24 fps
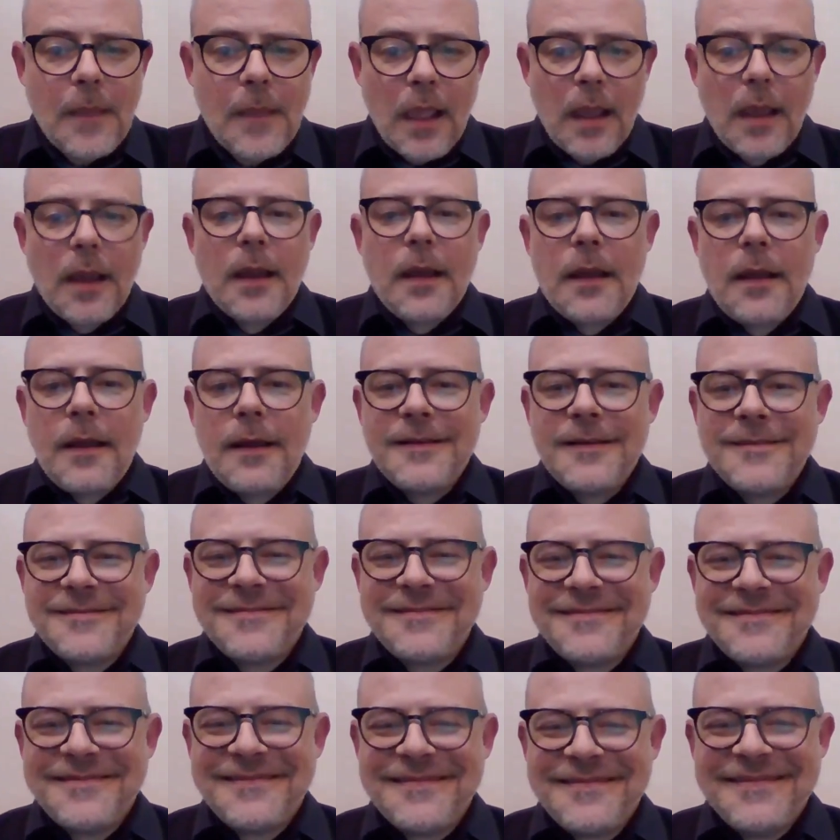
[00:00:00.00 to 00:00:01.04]

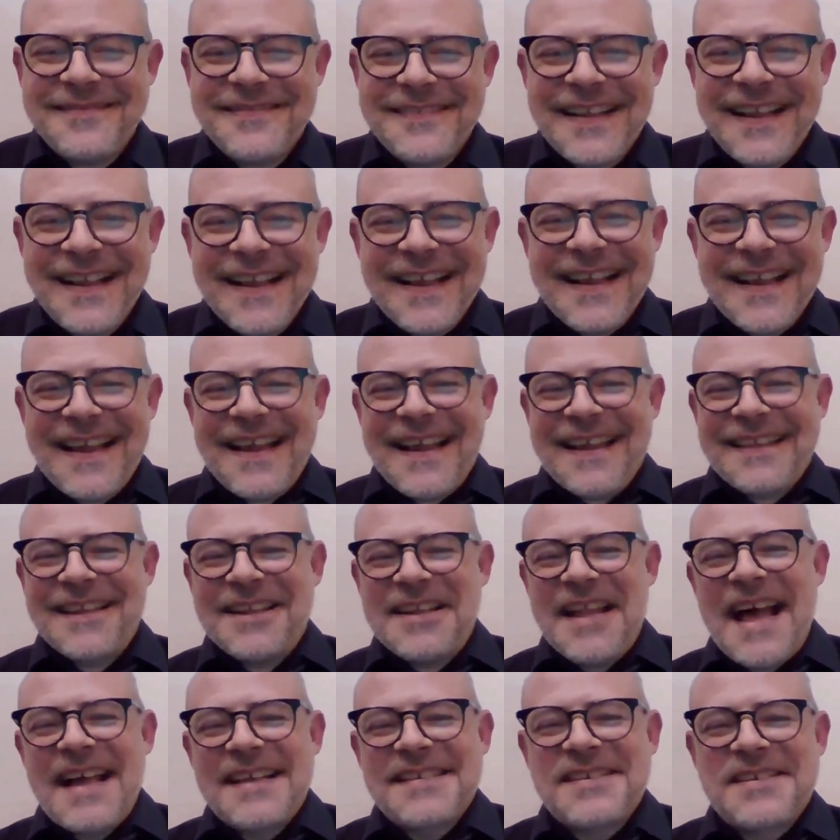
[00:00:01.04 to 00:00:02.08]
The
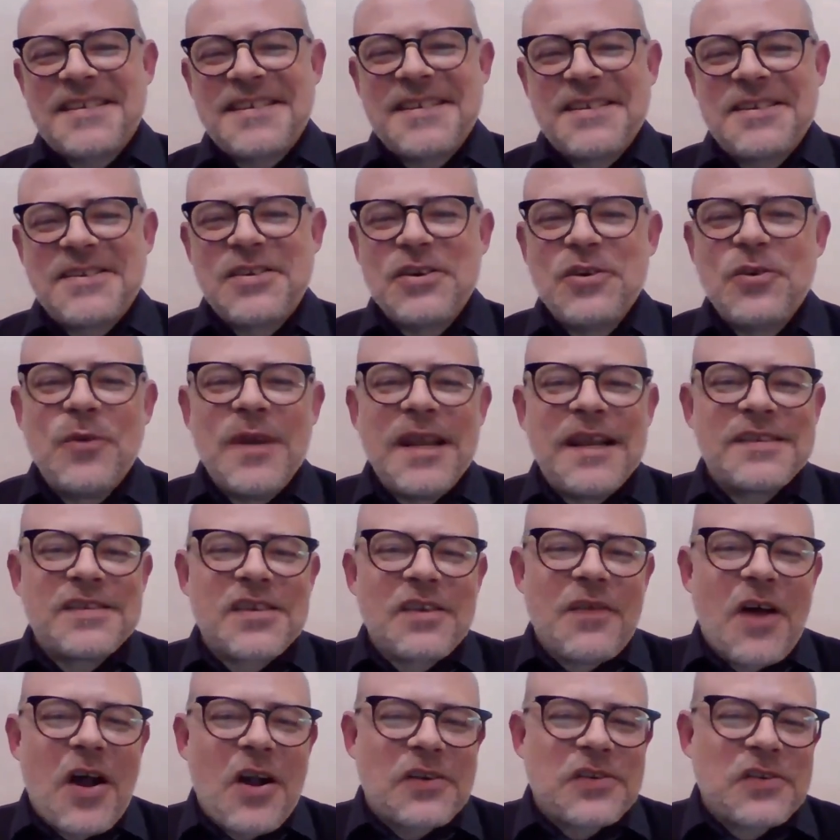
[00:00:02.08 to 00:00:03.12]
last 2 weeks
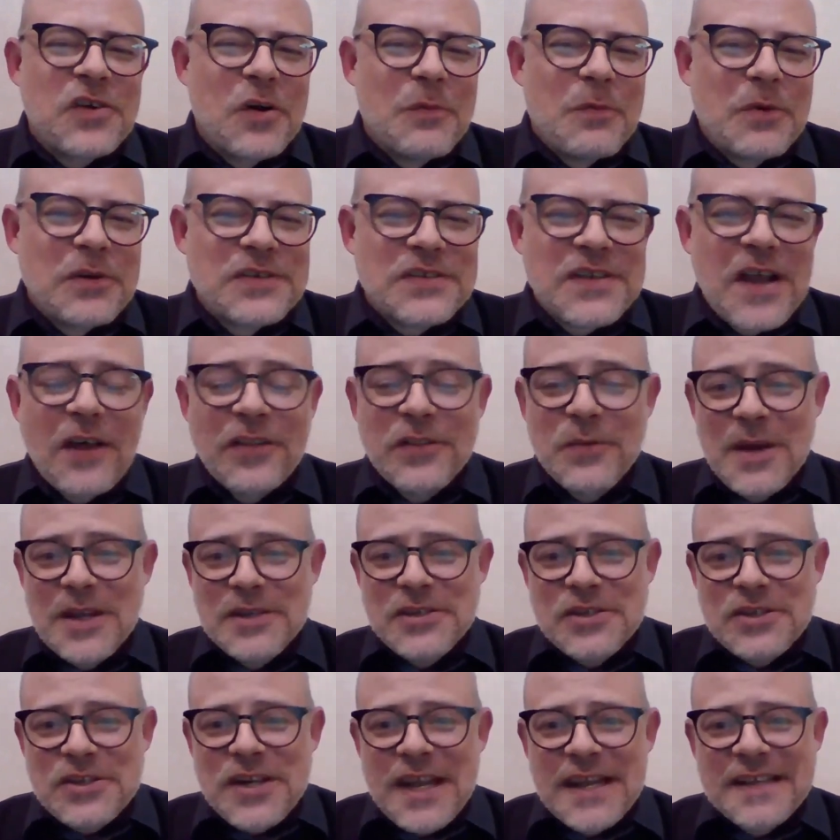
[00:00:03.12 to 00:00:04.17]
of October,
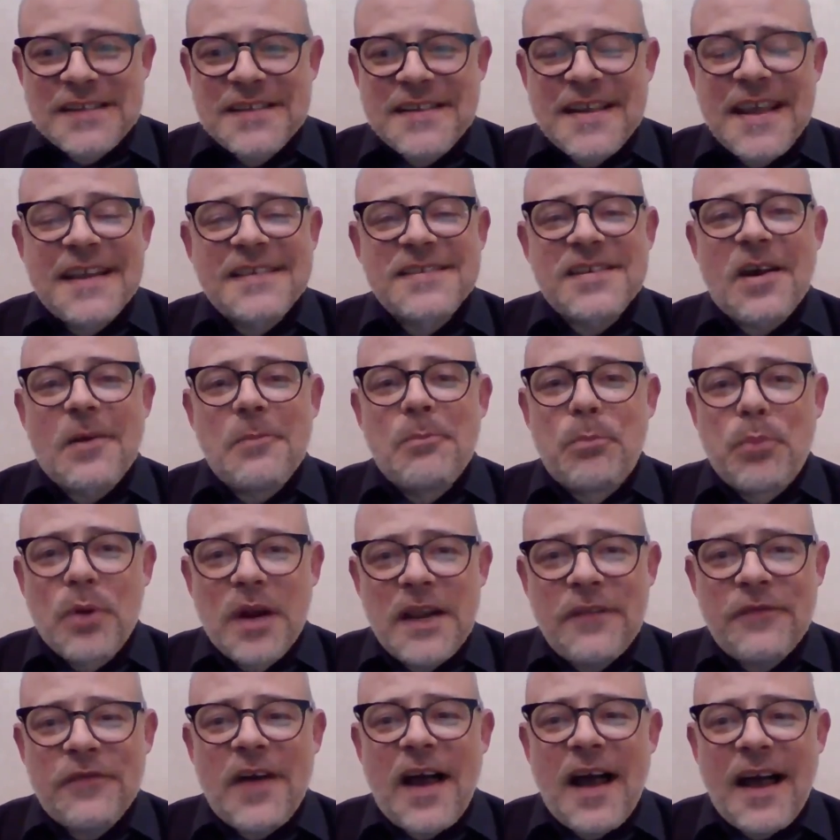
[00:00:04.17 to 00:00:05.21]
Southwest Shakes takes a
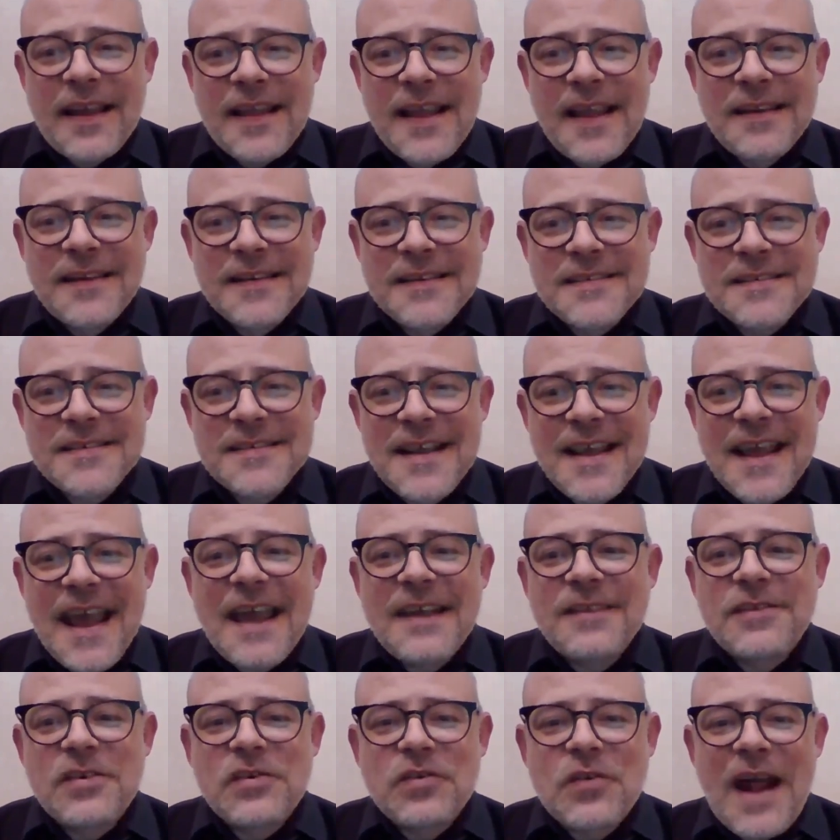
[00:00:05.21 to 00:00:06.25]
brief hiatus
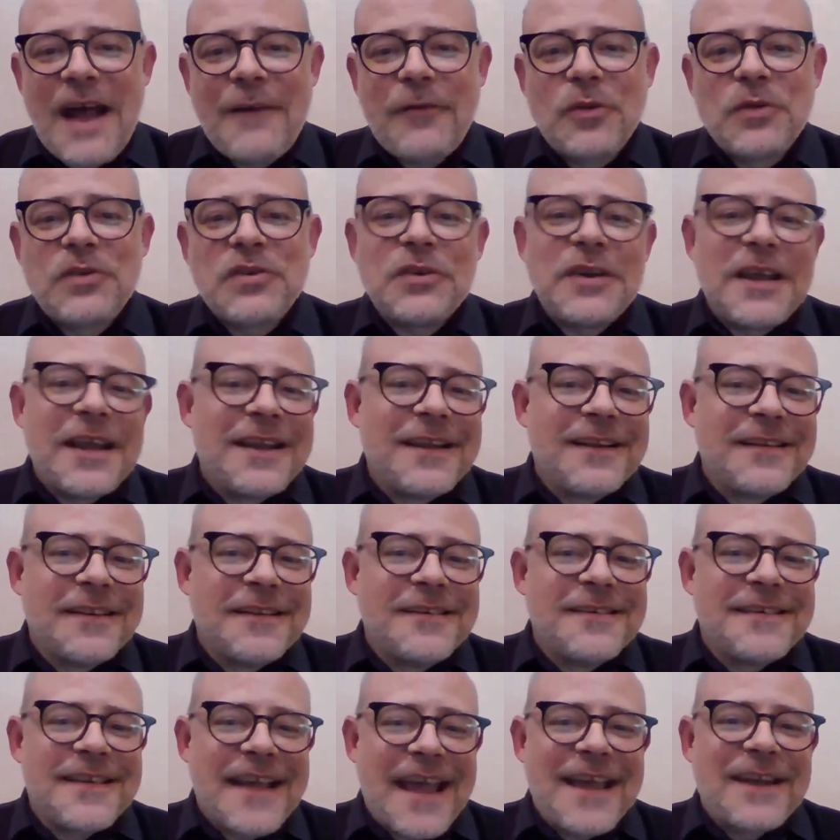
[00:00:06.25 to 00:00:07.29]
to travel to
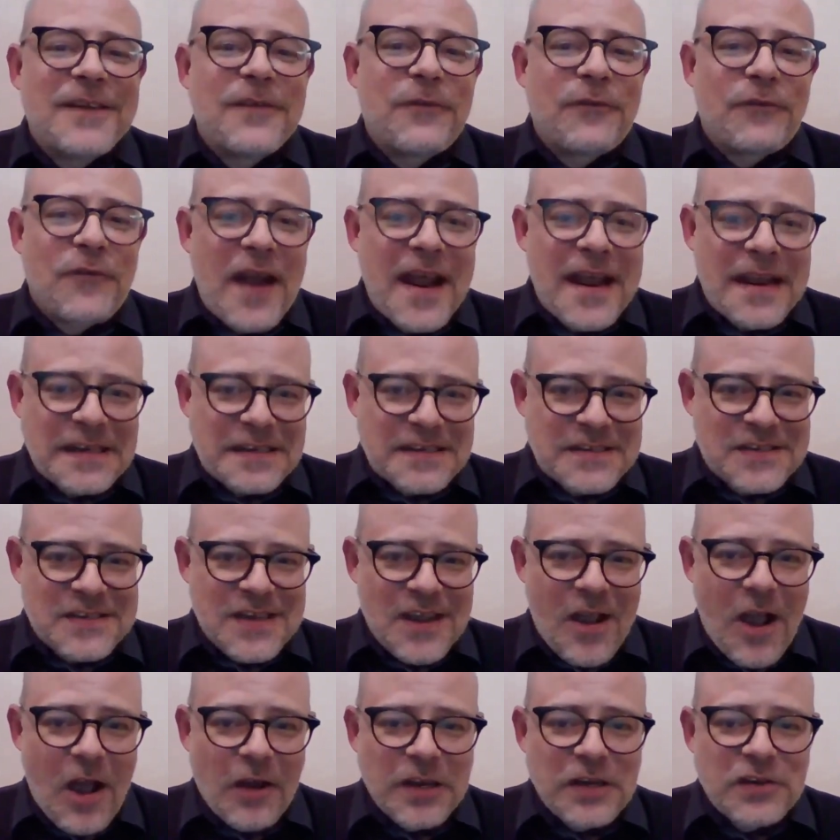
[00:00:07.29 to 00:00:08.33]
England and France
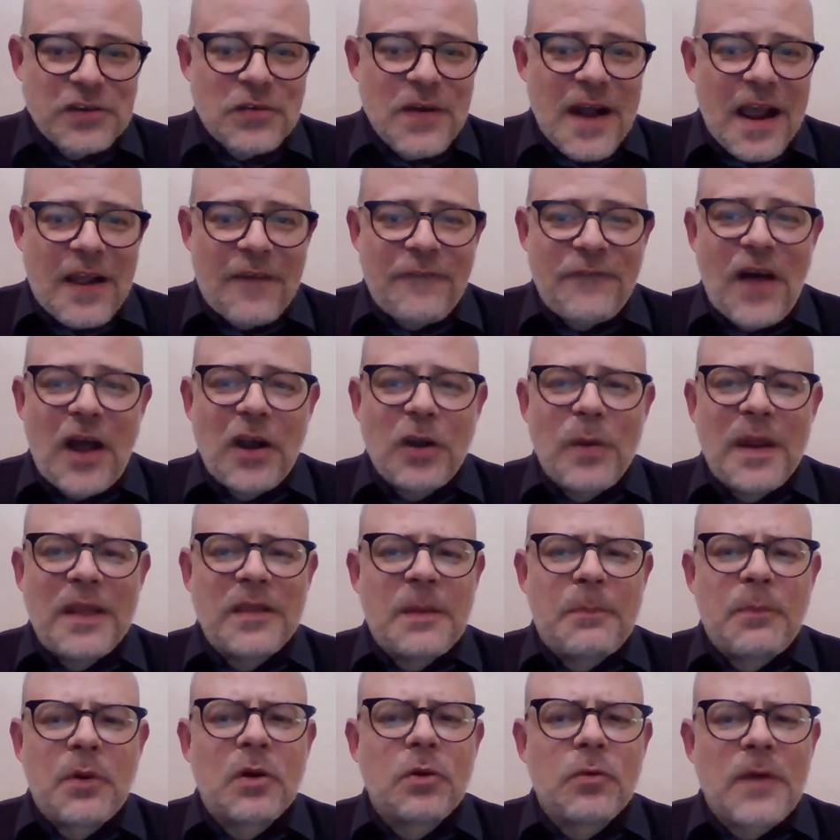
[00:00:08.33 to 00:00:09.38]
on a trek following the
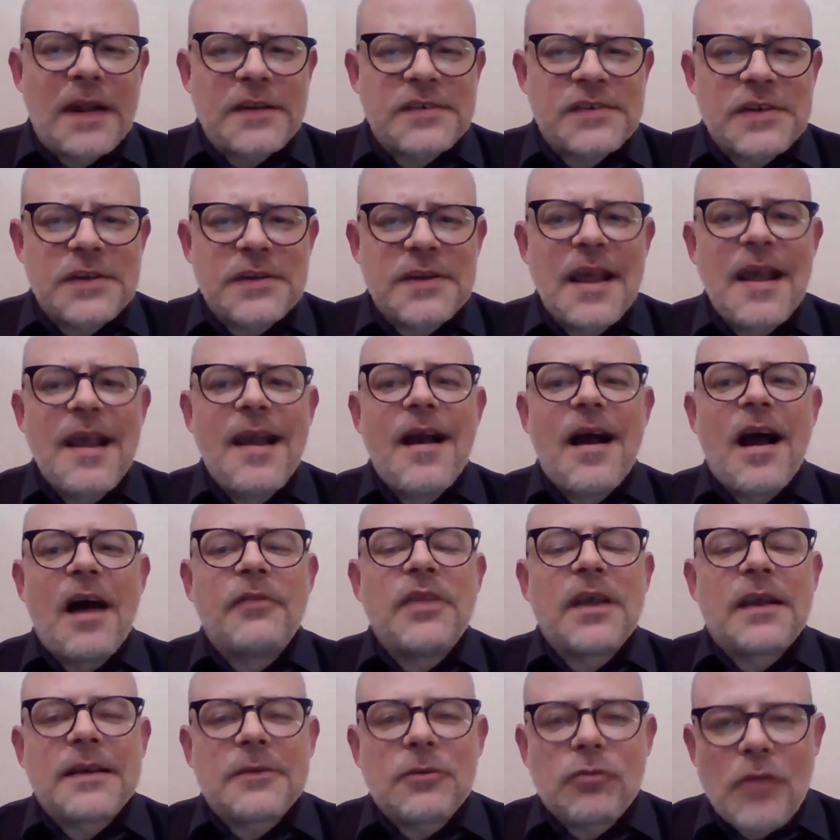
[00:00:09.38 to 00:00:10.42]
progression of
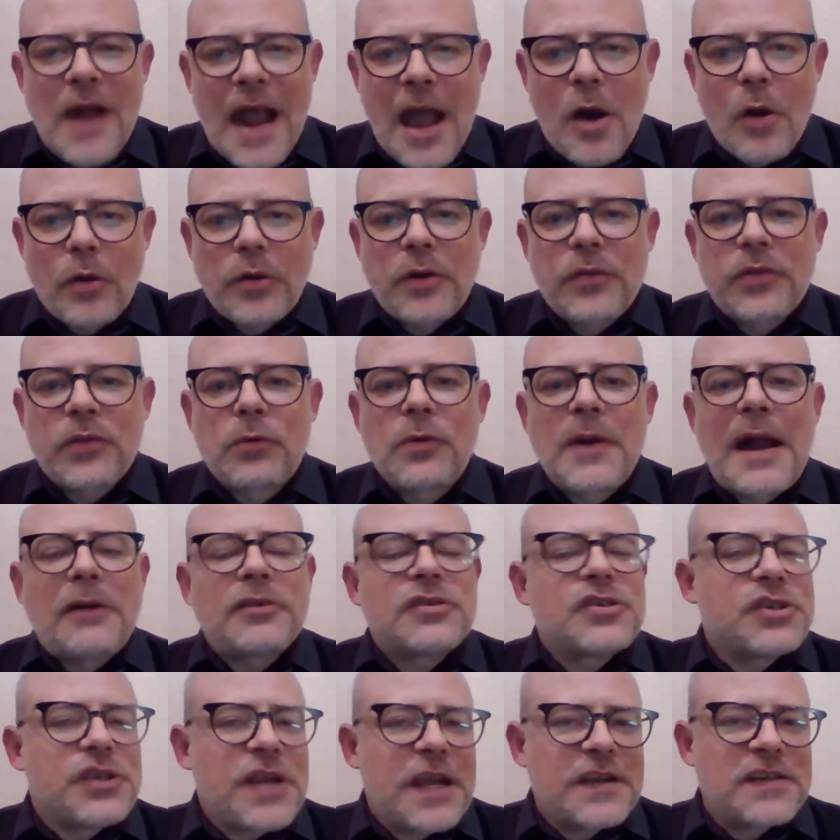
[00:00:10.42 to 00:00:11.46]
the crown throughout
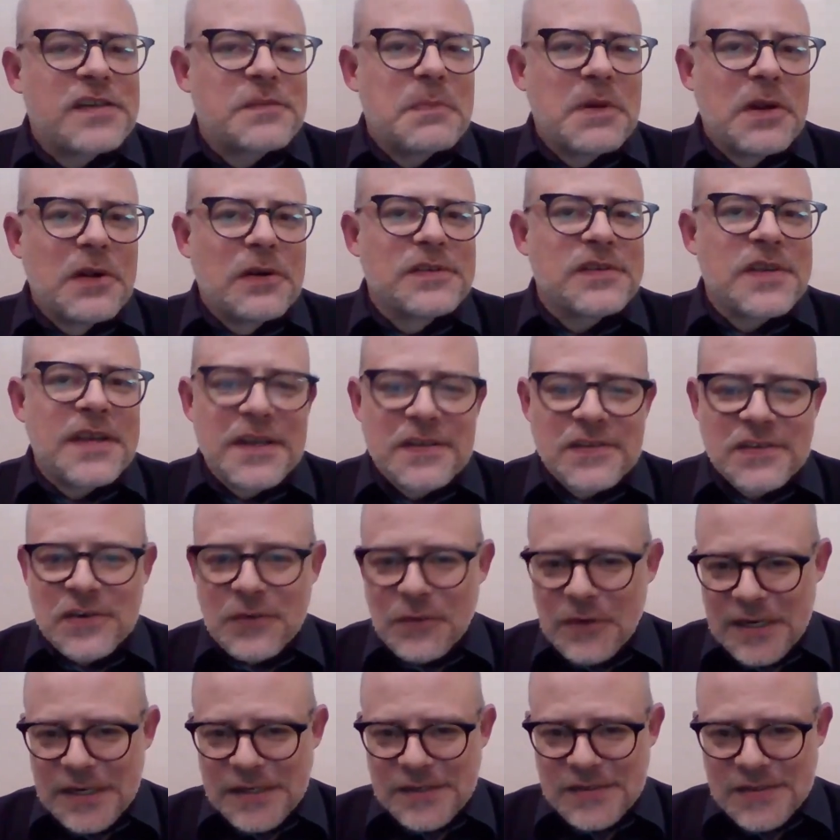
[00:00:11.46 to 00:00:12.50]
Shakespeare's
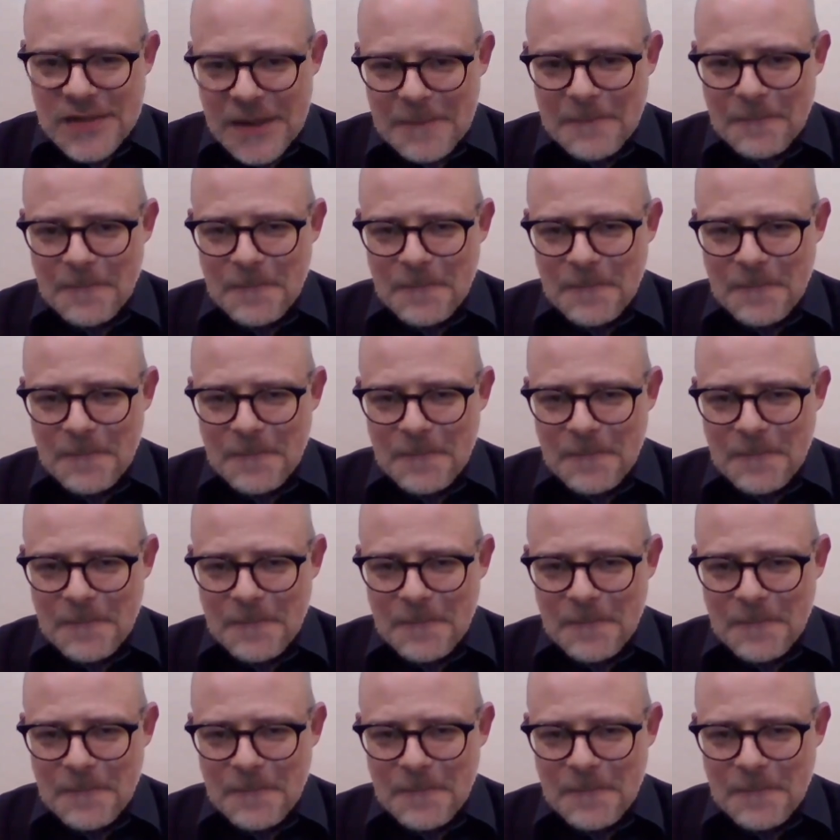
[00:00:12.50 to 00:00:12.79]
histories.